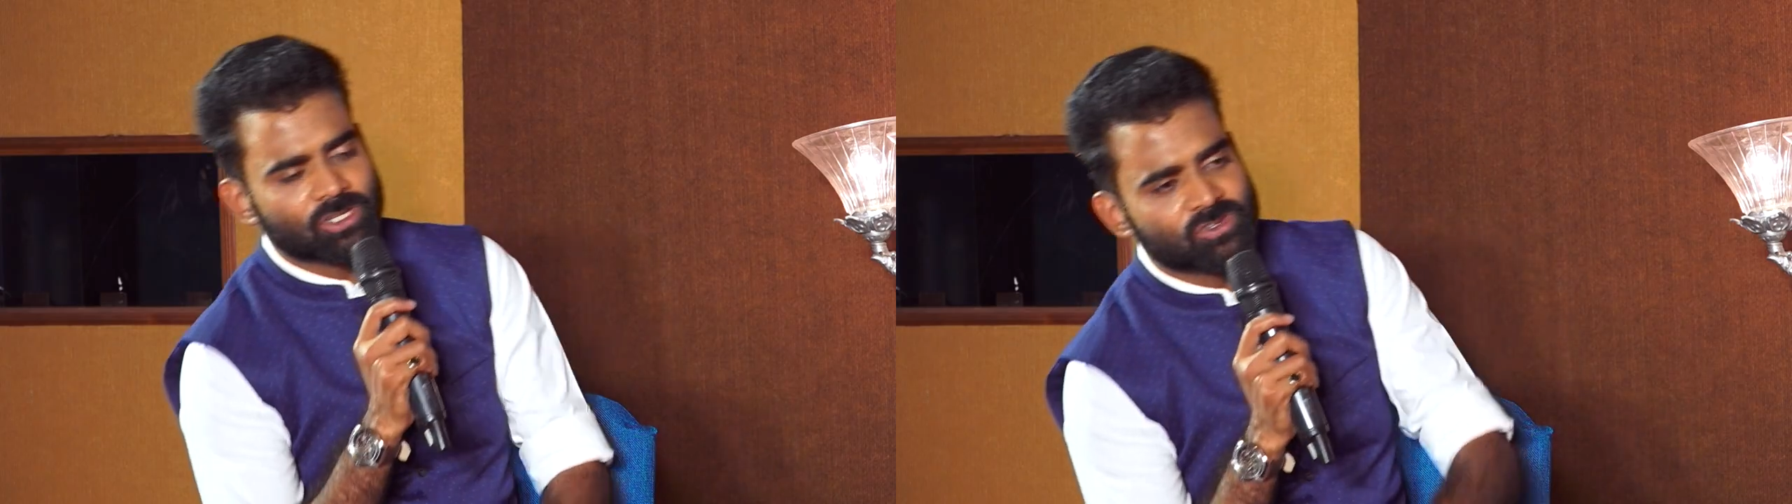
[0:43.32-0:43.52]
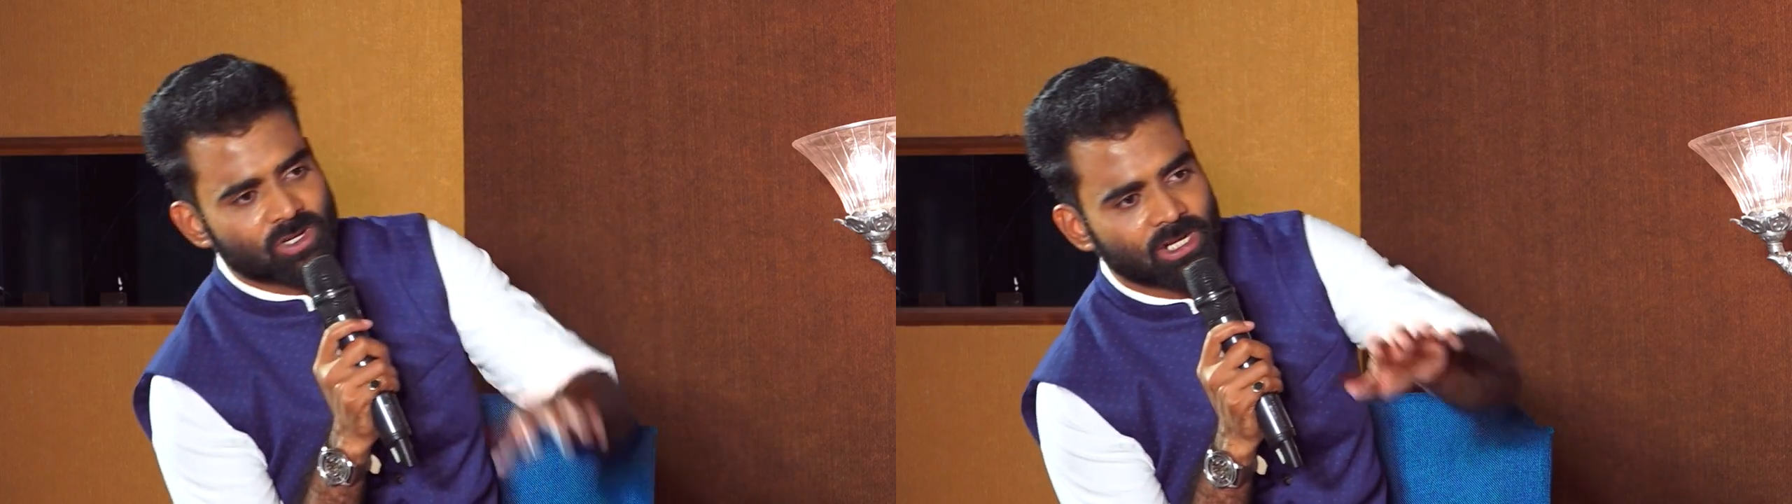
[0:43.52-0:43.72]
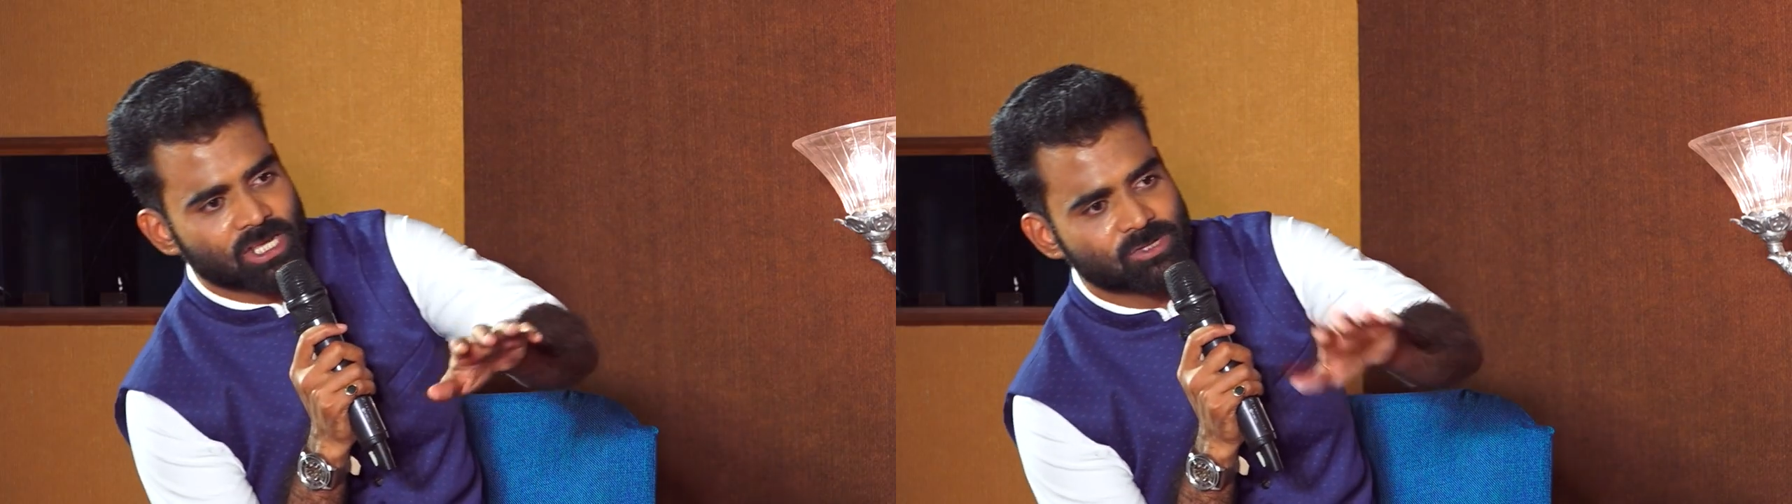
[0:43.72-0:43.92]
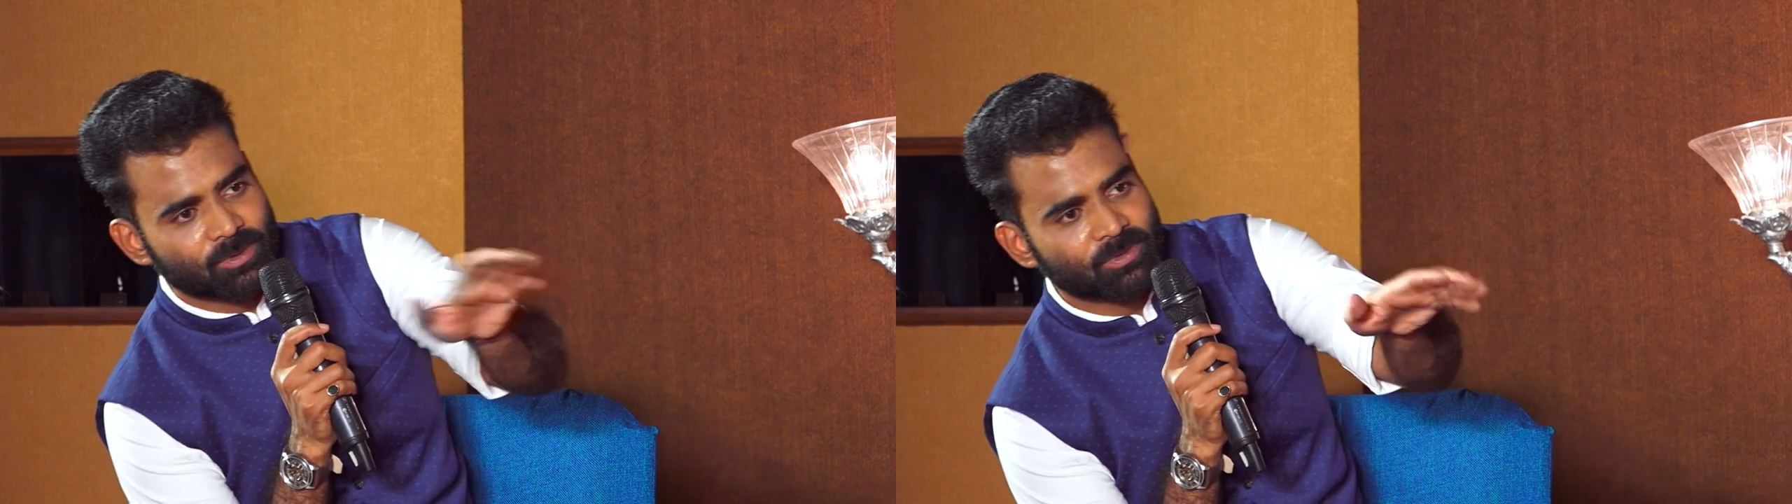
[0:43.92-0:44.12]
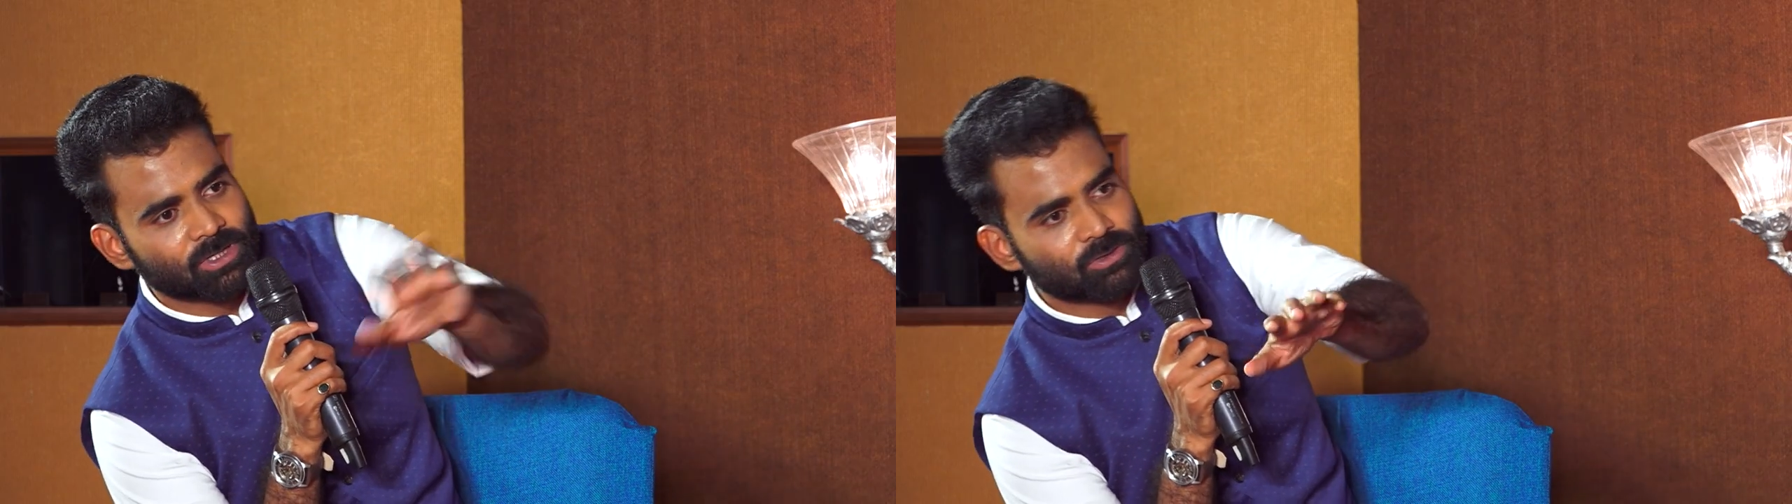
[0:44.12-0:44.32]
I just realized
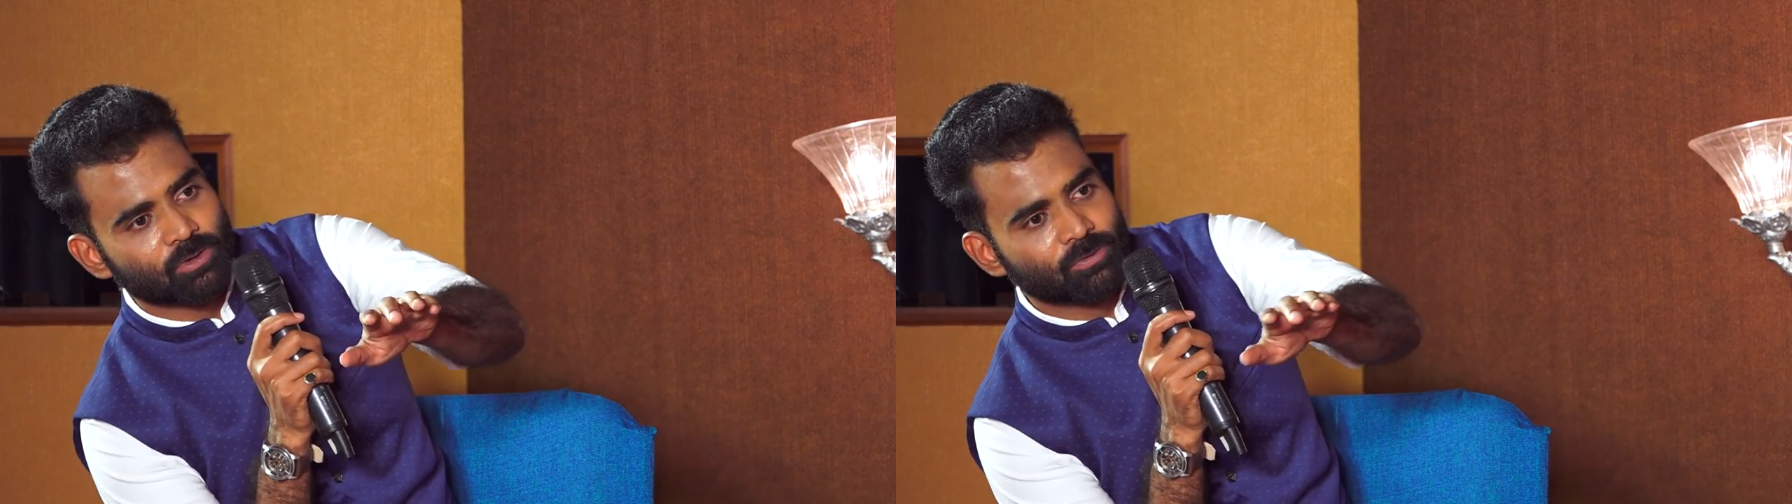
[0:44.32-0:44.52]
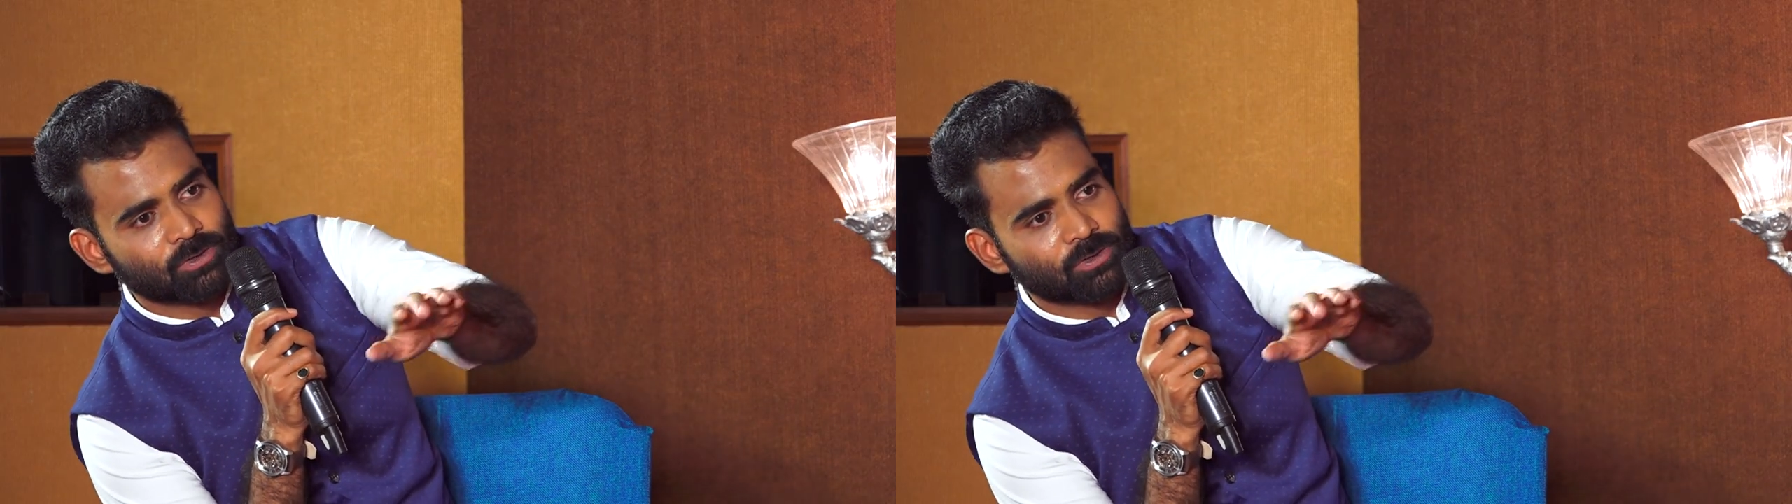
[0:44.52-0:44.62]
between the two